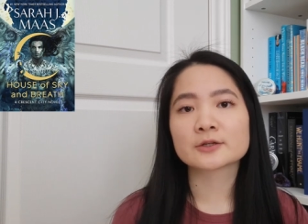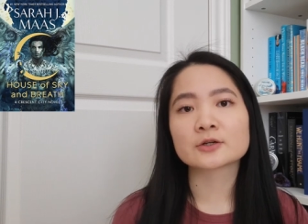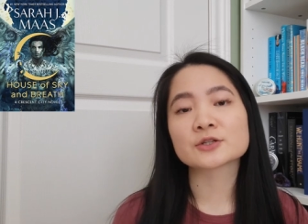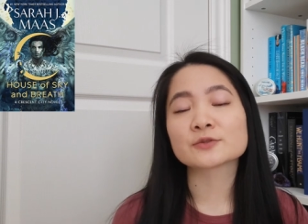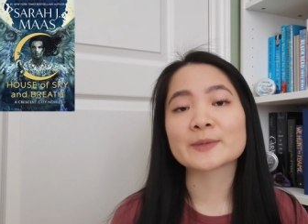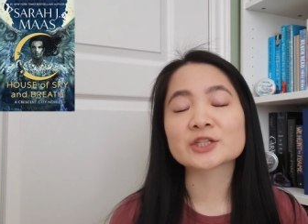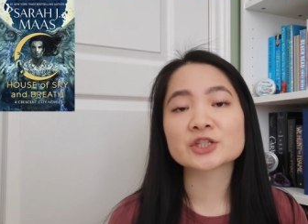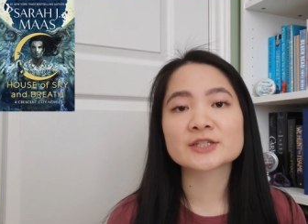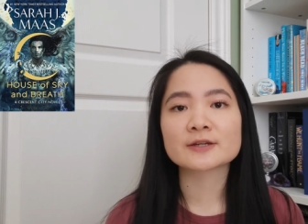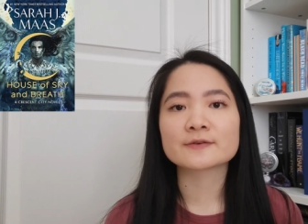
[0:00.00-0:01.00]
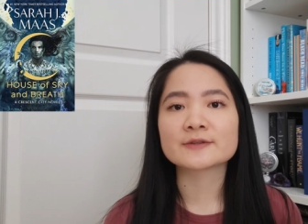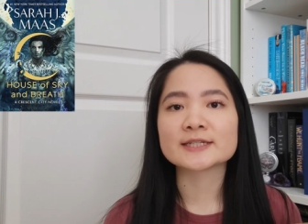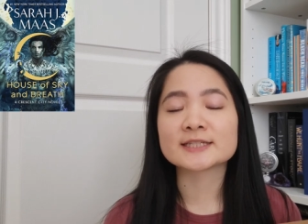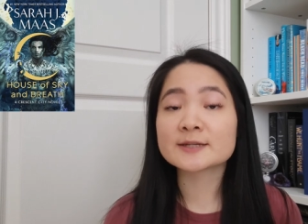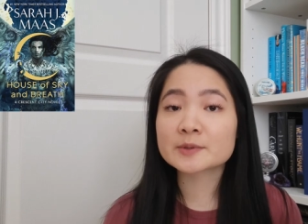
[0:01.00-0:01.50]
There are also mentions of the
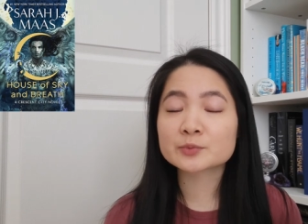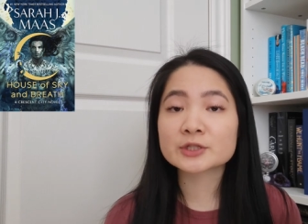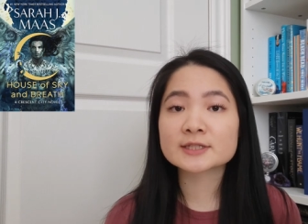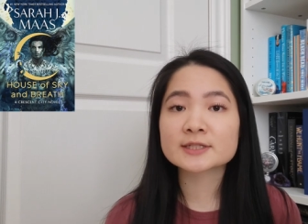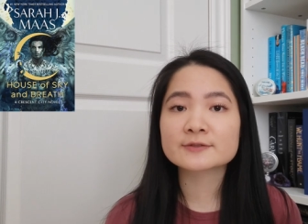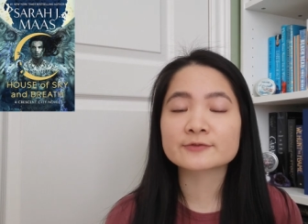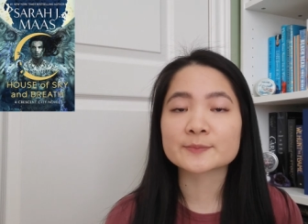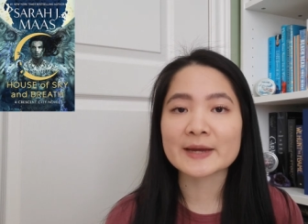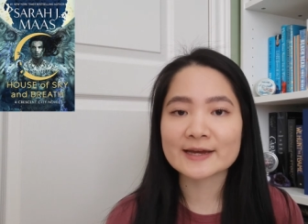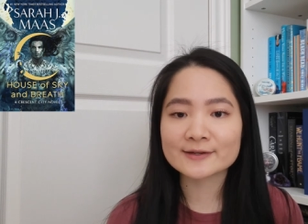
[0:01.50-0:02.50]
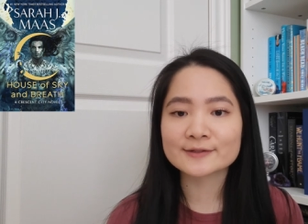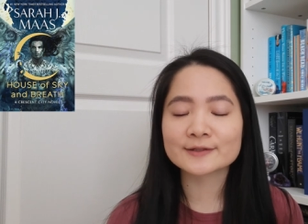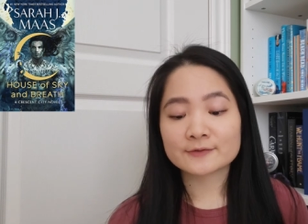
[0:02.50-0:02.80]
demon princes from hell.